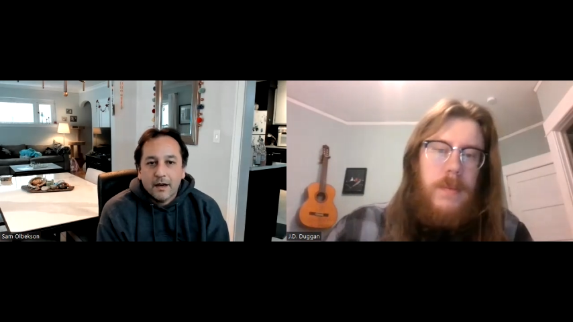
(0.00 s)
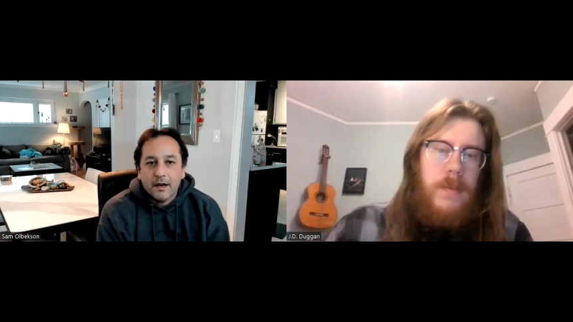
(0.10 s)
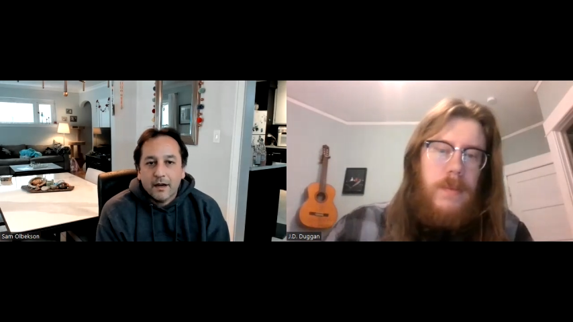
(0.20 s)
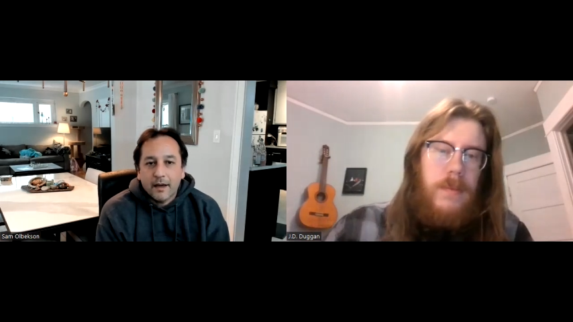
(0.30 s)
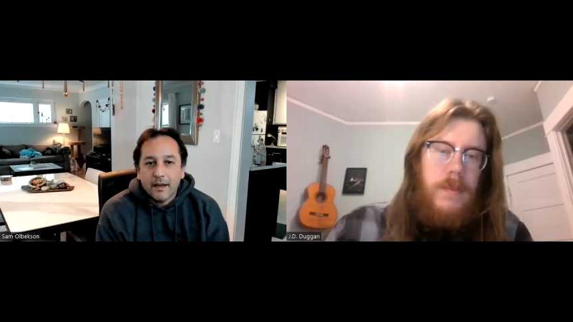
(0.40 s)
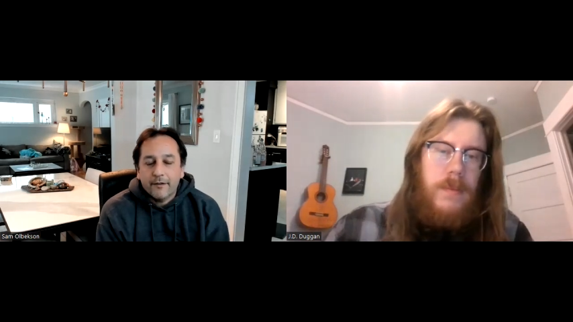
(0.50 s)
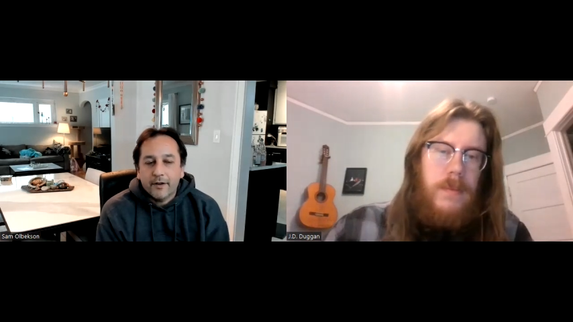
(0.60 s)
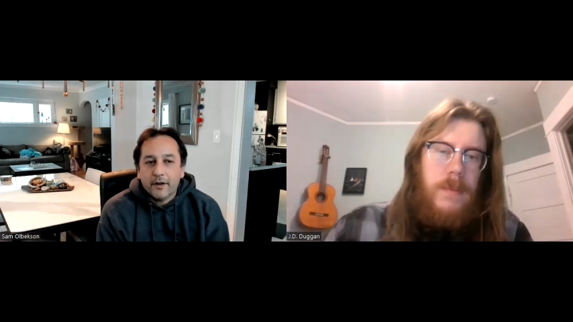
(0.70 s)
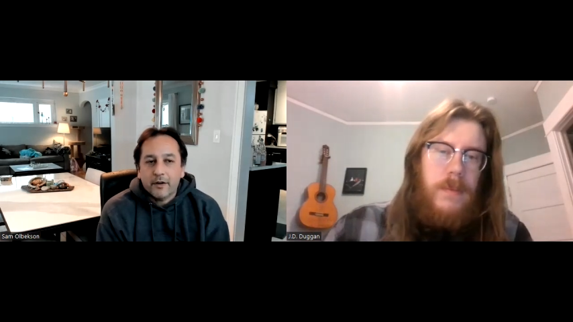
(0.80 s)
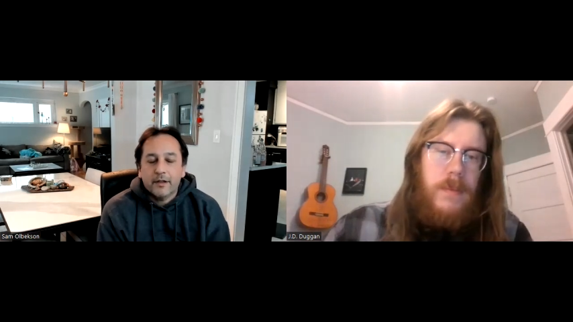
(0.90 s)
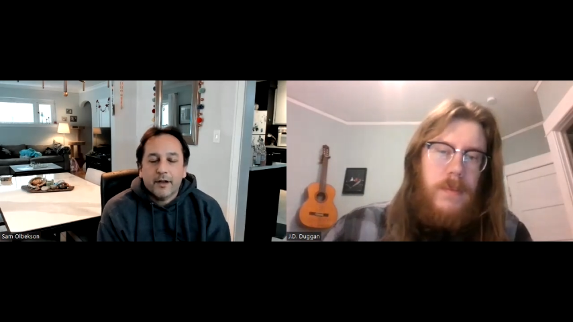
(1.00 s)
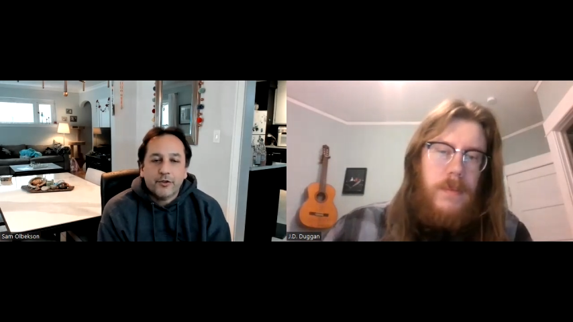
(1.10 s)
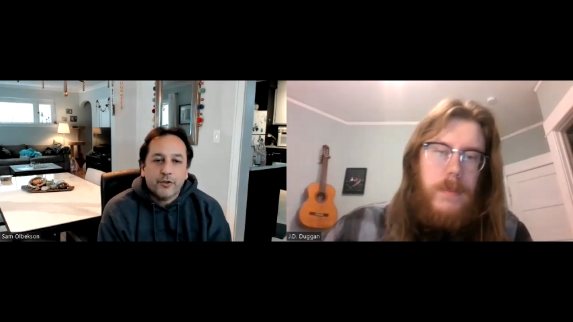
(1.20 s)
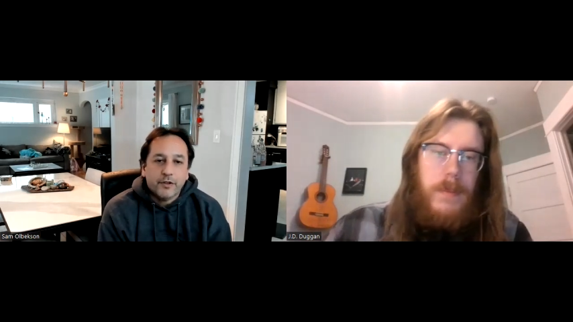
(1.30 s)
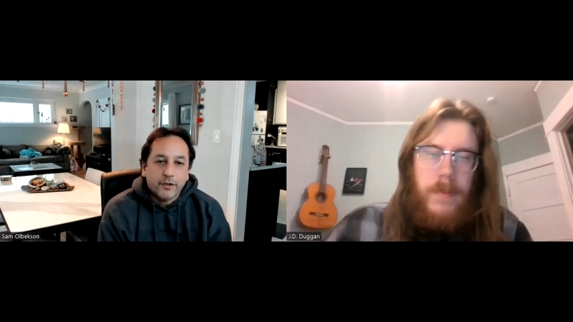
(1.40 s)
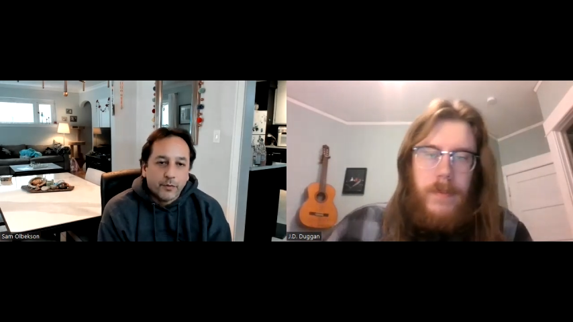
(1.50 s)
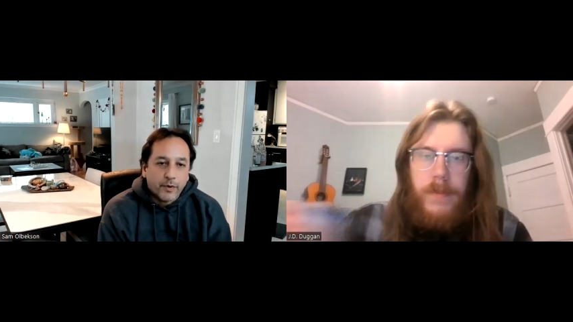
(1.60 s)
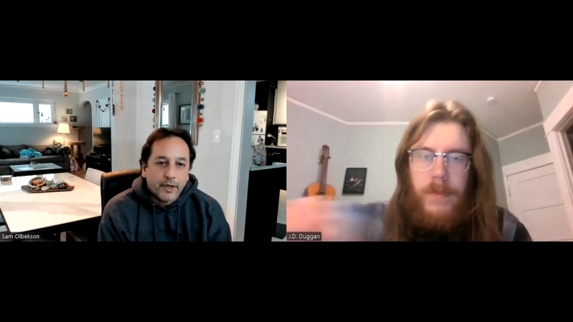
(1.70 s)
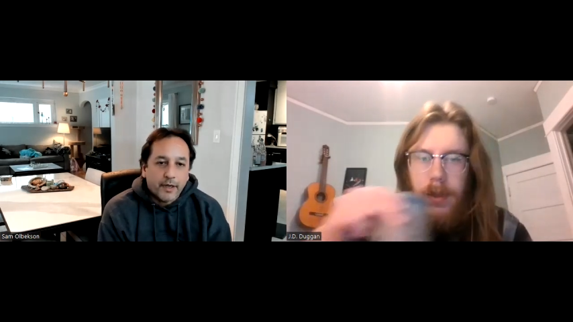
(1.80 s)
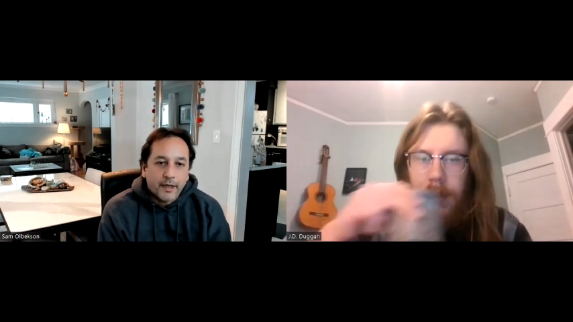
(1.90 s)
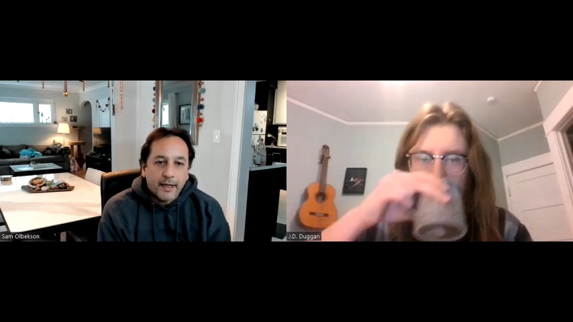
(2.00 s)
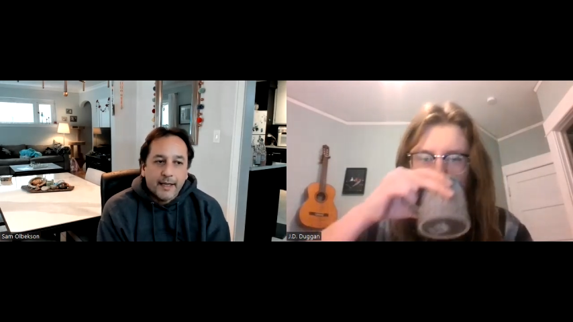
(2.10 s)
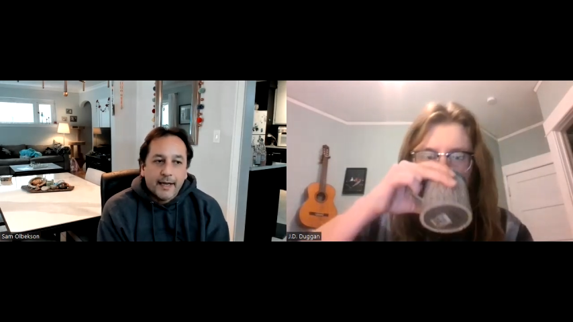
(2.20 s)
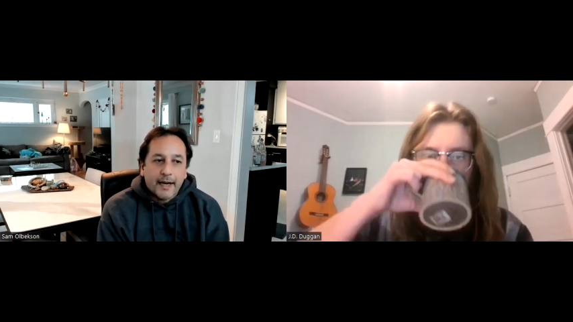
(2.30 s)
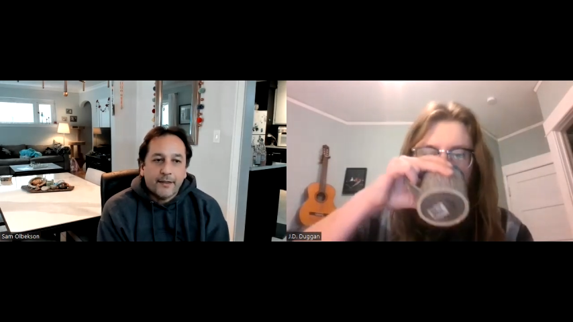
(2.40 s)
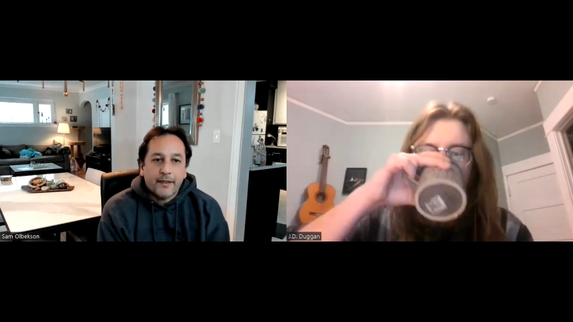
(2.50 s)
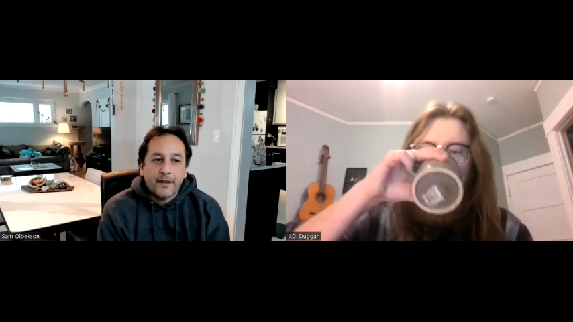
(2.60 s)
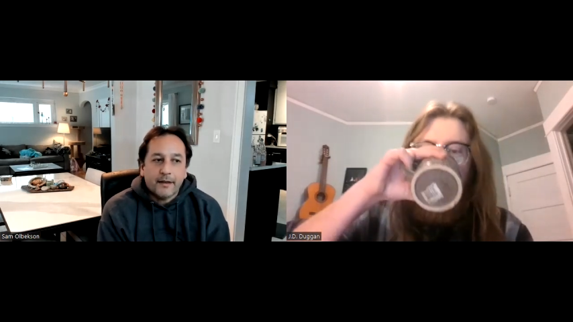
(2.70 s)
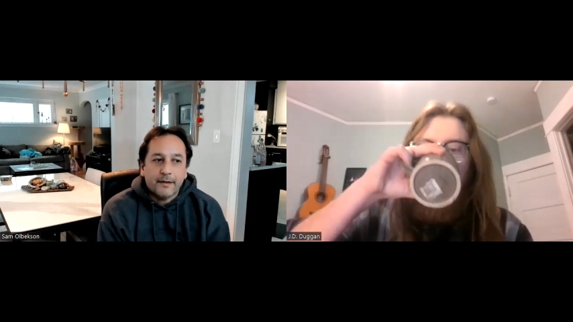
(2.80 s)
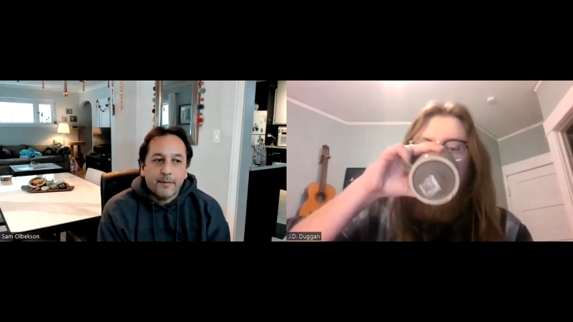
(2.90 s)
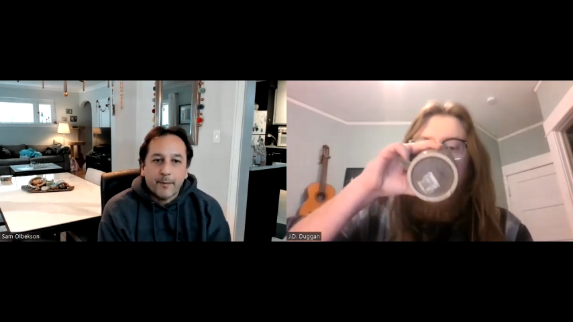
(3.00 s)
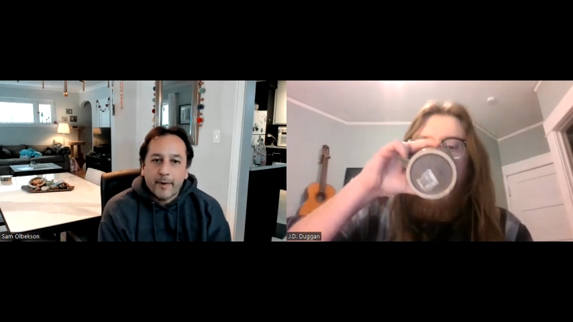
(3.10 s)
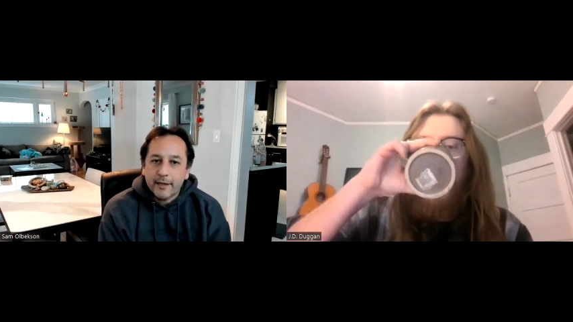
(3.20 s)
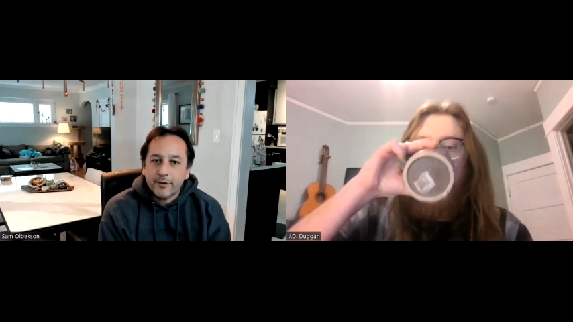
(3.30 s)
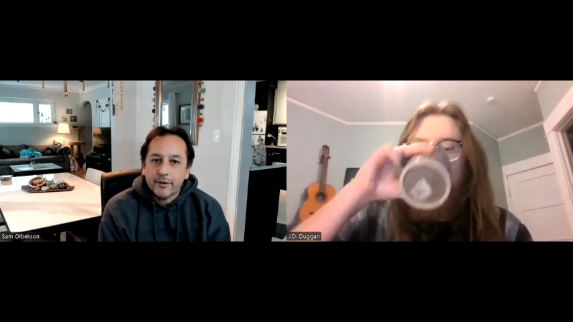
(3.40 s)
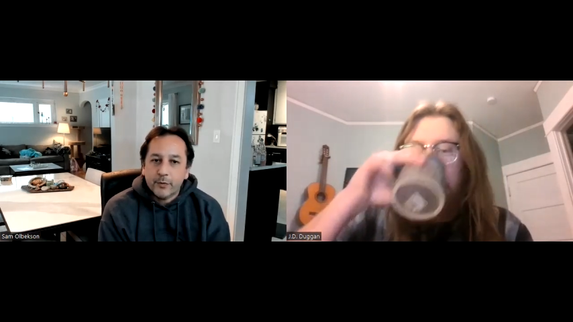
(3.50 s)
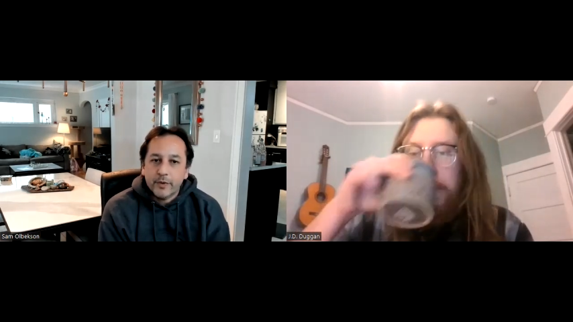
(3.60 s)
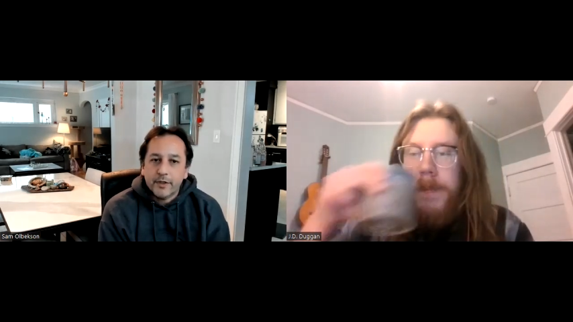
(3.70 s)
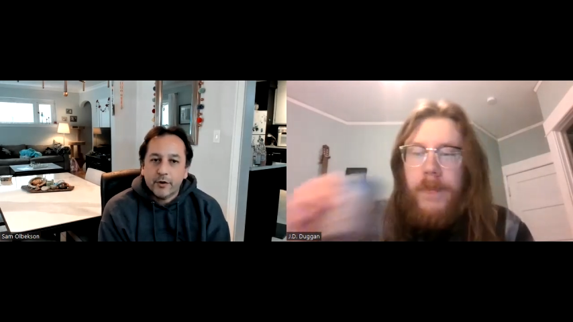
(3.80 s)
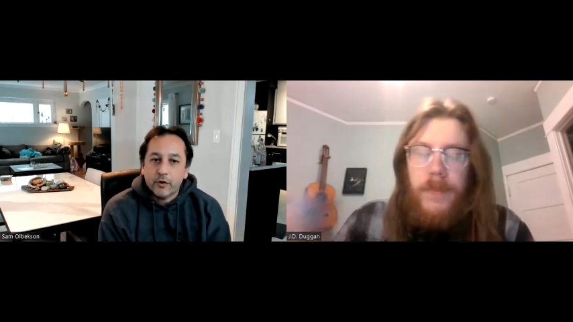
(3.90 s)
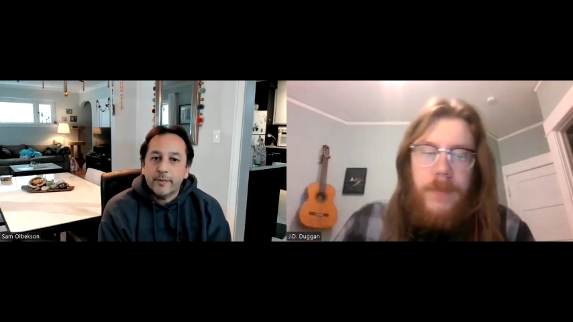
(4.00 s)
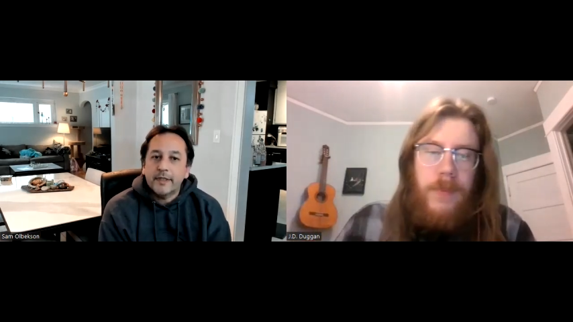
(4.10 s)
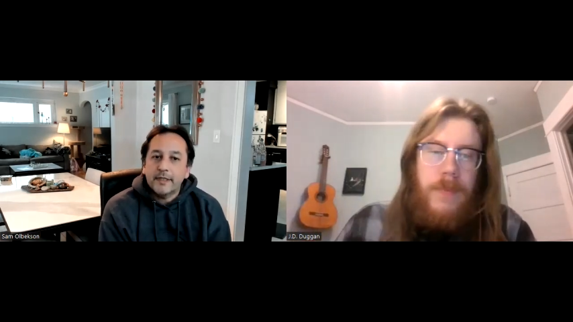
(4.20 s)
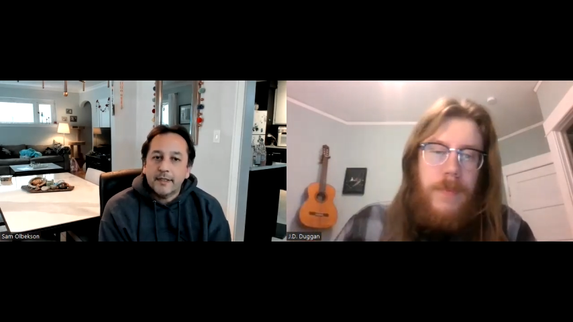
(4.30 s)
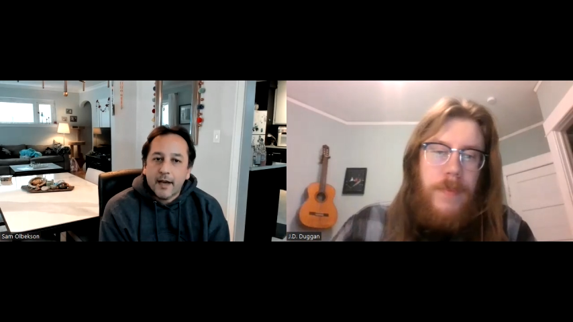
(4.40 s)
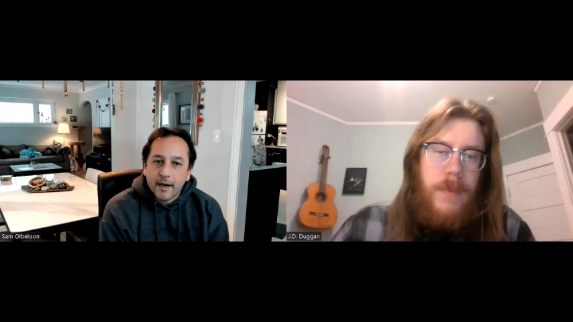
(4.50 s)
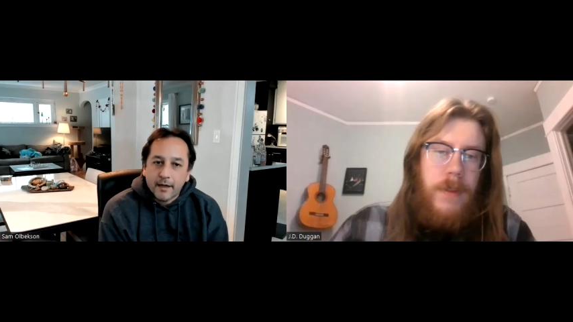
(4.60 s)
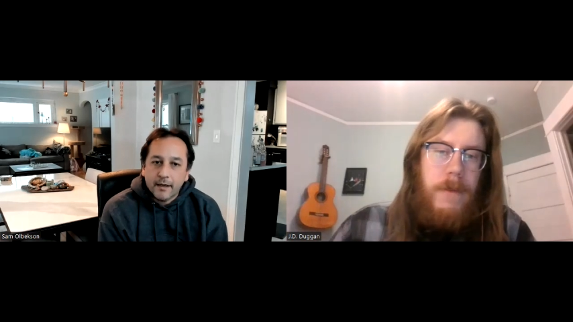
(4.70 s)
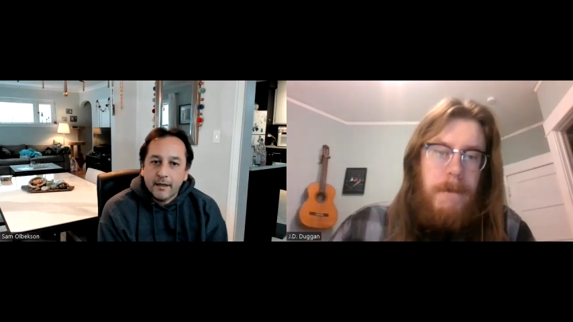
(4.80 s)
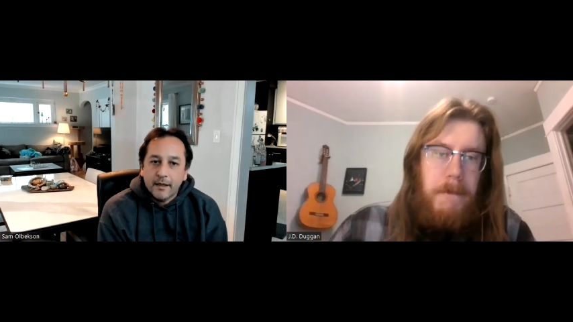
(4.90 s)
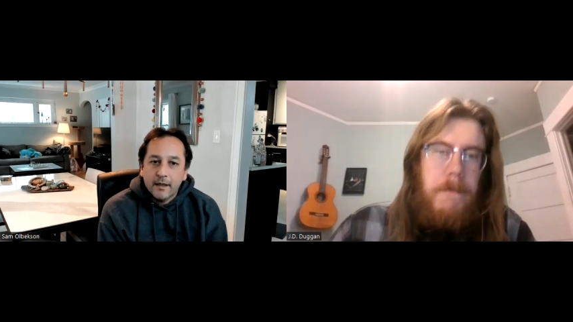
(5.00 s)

Speaker 1: Uh, I have an architecture degree. I then my master's was in urban design.